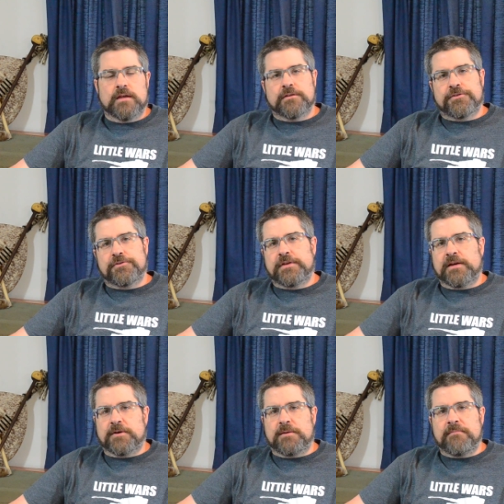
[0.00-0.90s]
The third
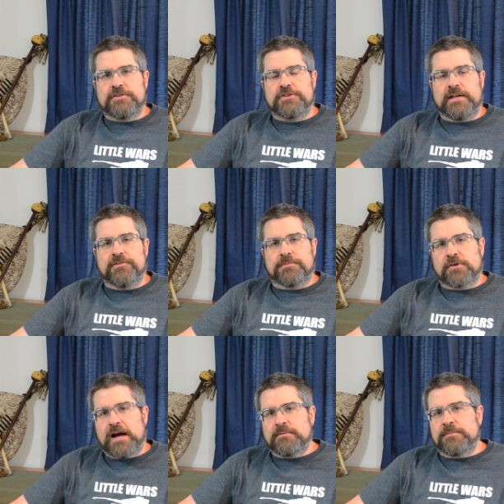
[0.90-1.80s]
thing I'm going to mention is a
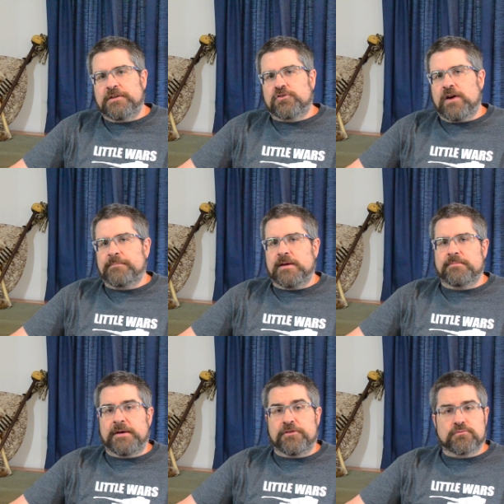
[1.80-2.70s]
problem that's cropped
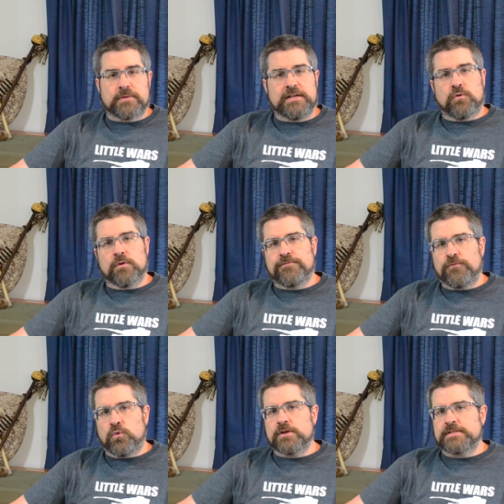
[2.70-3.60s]
up about 3 or
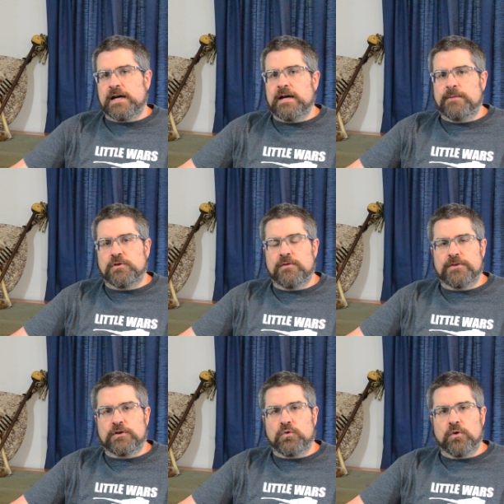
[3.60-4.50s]
4 times
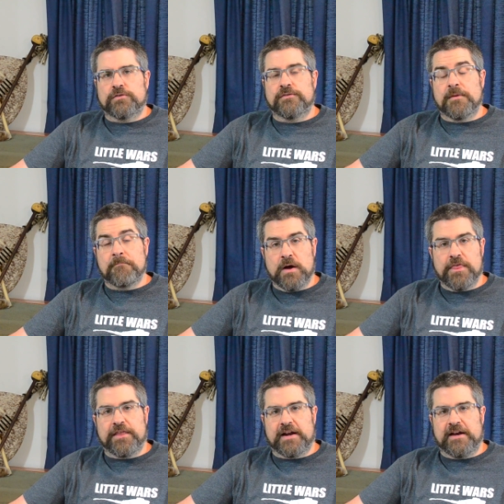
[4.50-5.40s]
over the course of the
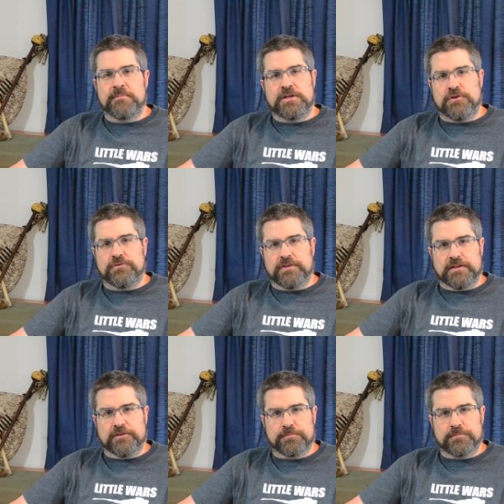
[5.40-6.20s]
month that I've been using this